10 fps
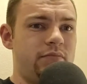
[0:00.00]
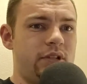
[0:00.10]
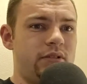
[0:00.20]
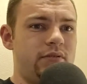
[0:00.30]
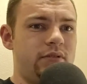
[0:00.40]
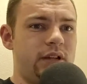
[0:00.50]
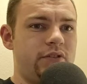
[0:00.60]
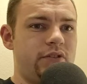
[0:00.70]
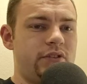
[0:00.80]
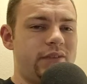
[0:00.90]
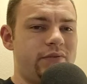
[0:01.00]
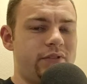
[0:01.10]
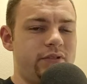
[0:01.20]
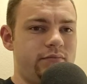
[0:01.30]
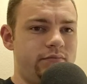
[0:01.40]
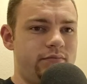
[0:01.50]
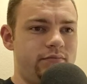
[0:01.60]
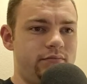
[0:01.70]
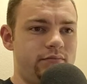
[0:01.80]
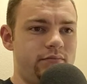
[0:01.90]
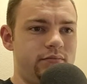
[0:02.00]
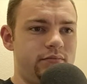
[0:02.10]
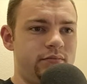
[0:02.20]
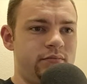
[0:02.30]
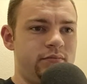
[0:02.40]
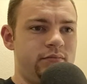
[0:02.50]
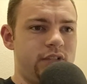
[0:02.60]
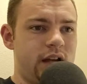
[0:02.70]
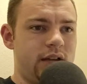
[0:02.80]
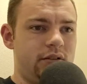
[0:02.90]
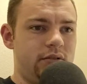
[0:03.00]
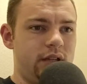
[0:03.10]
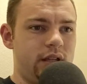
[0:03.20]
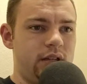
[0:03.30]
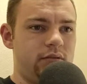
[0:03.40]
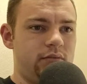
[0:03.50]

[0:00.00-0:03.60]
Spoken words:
but I just haven't gotten to it yet.